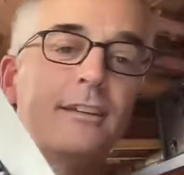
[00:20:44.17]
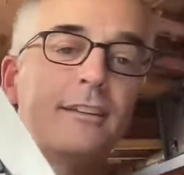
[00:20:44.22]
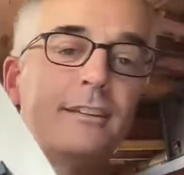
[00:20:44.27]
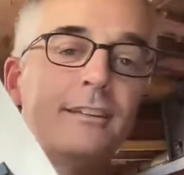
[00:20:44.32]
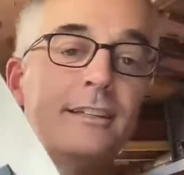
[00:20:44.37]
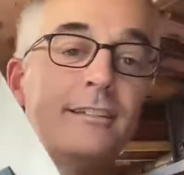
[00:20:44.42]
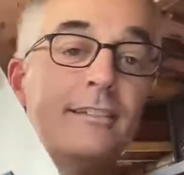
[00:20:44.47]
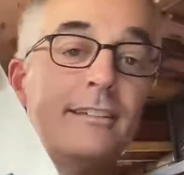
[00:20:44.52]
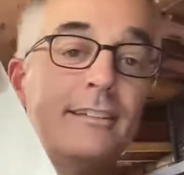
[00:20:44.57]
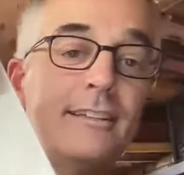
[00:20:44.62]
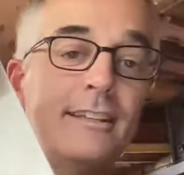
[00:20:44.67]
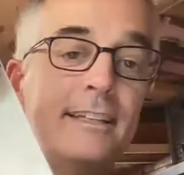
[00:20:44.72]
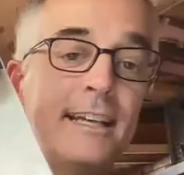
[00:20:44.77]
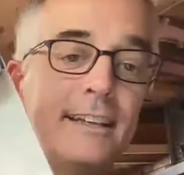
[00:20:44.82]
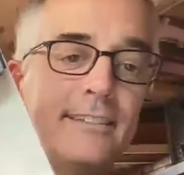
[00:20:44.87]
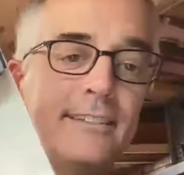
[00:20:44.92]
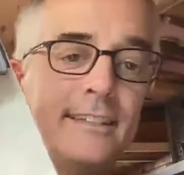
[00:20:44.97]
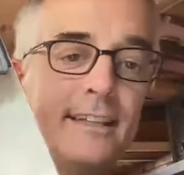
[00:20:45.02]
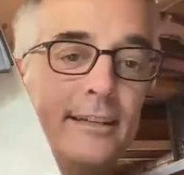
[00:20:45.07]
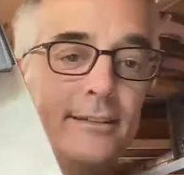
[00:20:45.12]
This is the
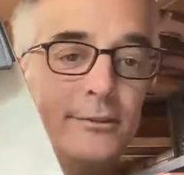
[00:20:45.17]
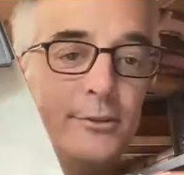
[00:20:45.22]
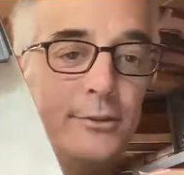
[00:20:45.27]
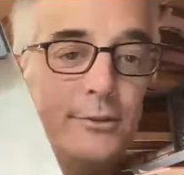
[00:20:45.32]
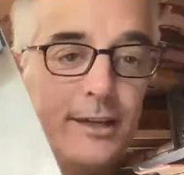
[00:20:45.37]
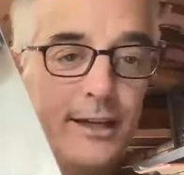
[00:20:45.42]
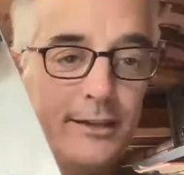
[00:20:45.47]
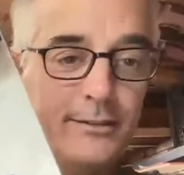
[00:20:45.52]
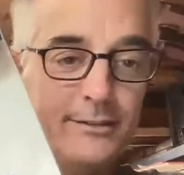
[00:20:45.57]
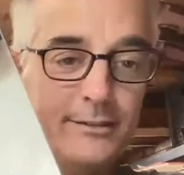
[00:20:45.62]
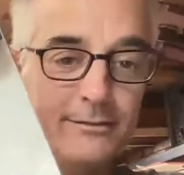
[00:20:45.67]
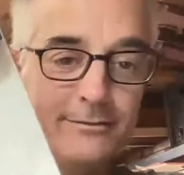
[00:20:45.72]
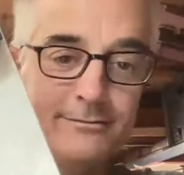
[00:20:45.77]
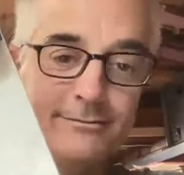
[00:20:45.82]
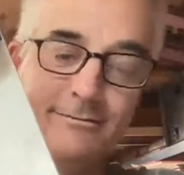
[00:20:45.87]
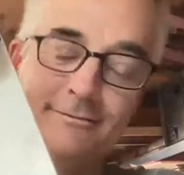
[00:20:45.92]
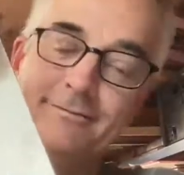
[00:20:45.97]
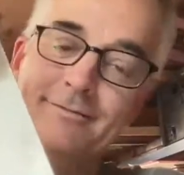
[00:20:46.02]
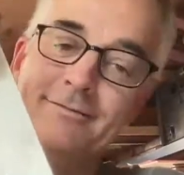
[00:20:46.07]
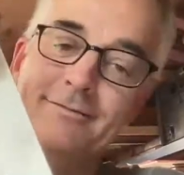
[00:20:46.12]
STS 2000.
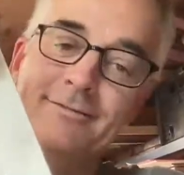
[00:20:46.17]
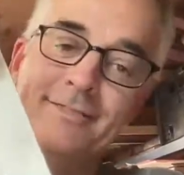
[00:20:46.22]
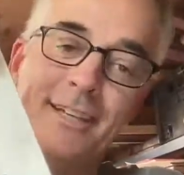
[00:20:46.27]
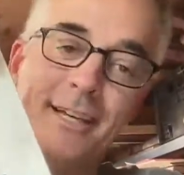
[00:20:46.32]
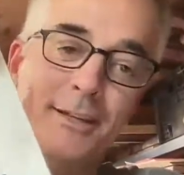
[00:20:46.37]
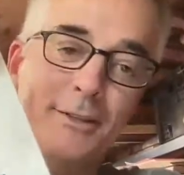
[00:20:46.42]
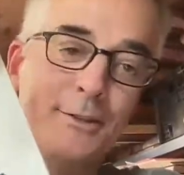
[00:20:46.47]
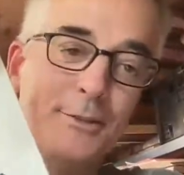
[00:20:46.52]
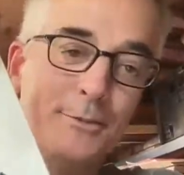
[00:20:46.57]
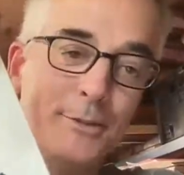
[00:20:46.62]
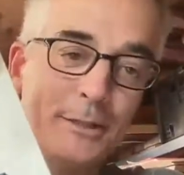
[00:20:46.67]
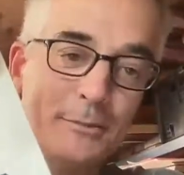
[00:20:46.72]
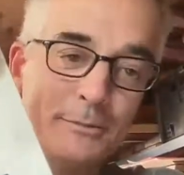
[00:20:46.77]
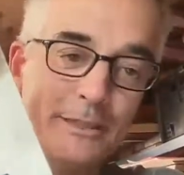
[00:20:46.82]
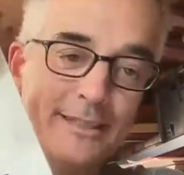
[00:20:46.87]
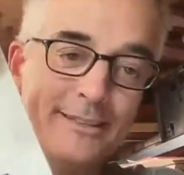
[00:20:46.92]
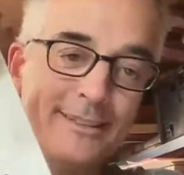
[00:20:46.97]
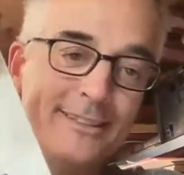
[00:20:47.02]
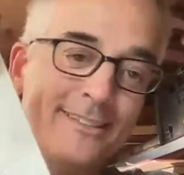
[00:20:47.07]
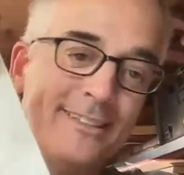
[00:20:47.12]
I don't know what it
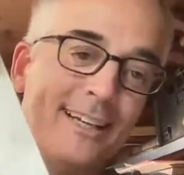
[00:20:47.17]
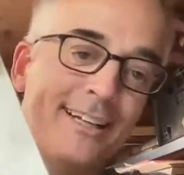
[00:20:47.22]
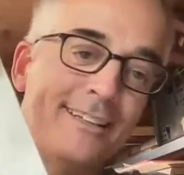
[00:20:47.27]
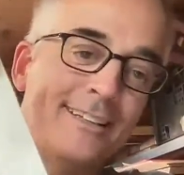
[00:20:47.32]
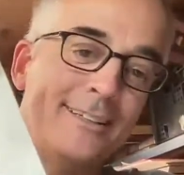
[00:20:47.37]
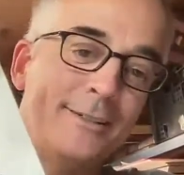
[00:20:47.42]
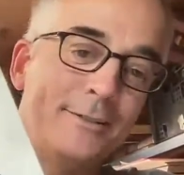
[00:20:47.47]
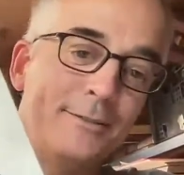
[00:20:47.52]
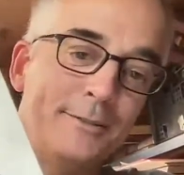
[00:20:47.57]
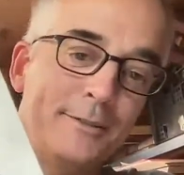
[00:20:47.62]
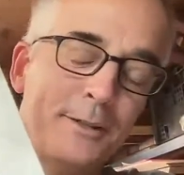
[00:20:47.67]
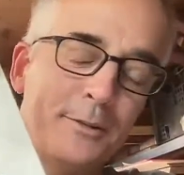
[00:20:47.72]
means exactly.